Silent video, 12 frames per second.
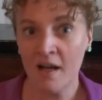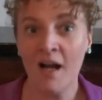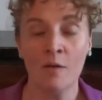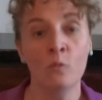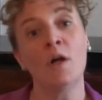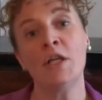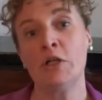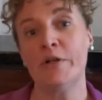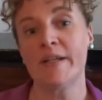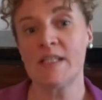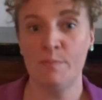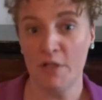on what you're
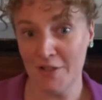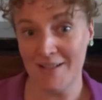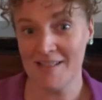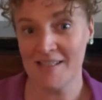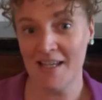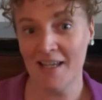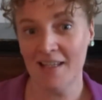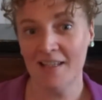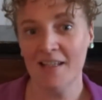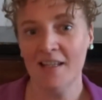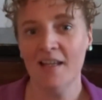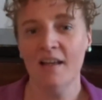experiencing.
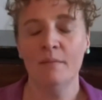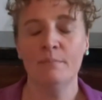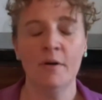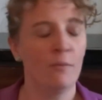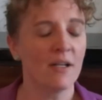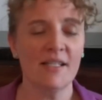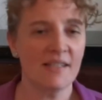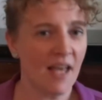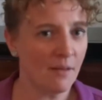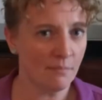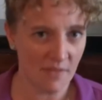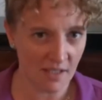But what does
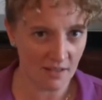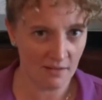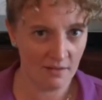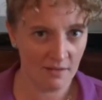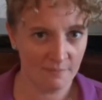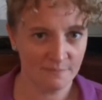that mean?